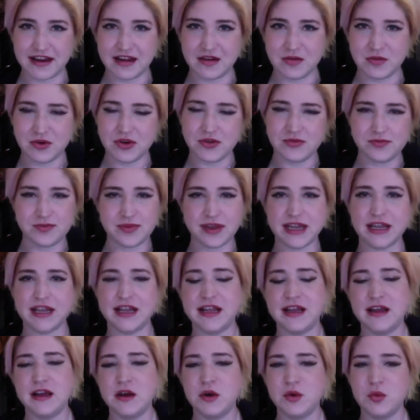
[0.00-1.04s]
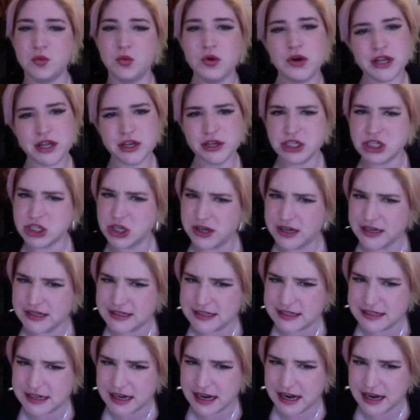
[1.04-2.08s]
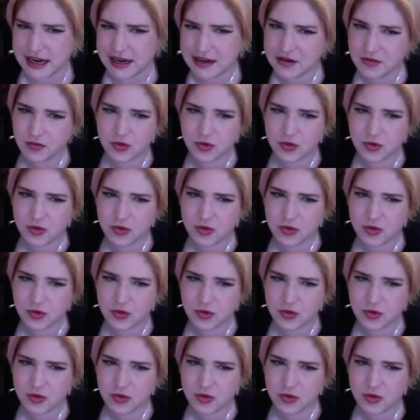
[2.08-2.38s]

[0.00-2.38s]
It wouldn't be, what are you doing today?